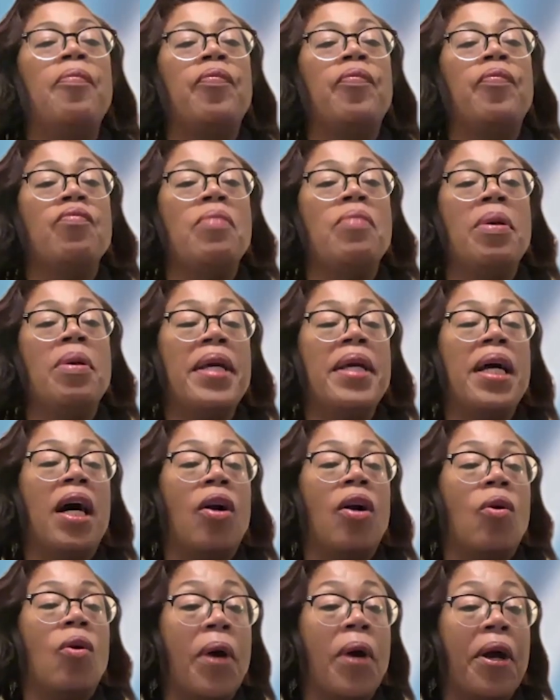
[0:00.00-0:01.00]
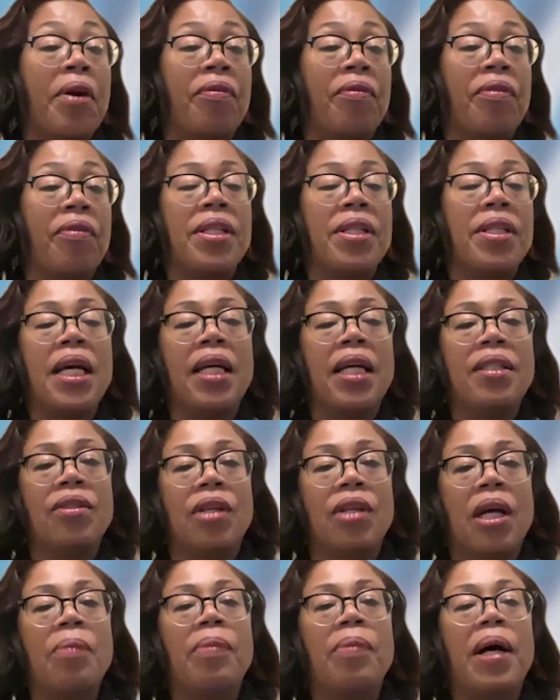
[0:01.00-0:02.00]
maybe are aware of it can
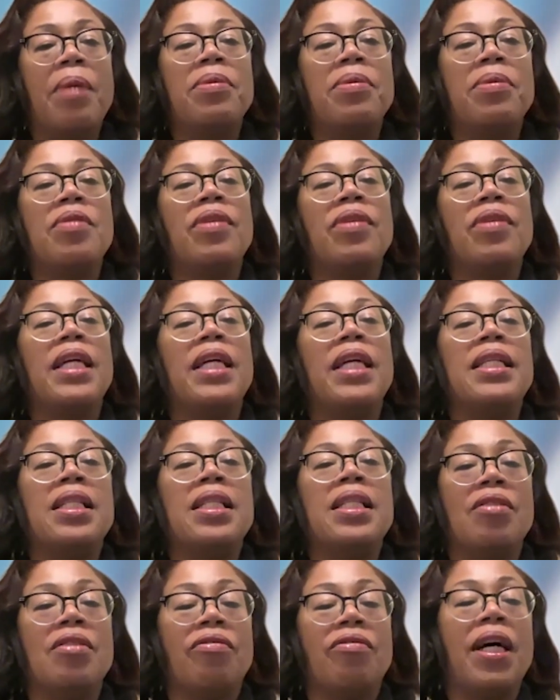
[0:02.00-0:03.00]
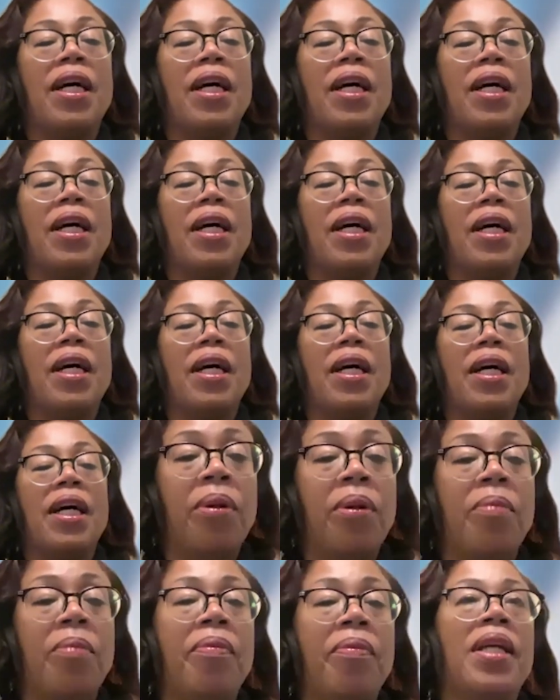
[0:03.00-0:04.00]
perhaps even identify the
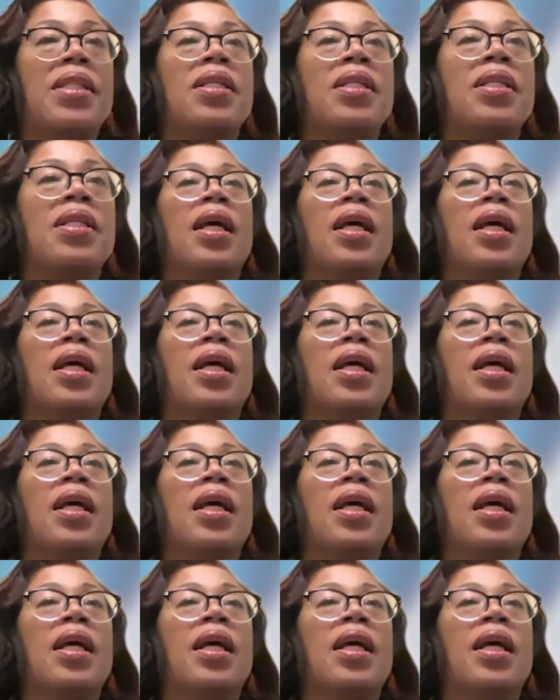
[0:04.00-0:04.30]
problem that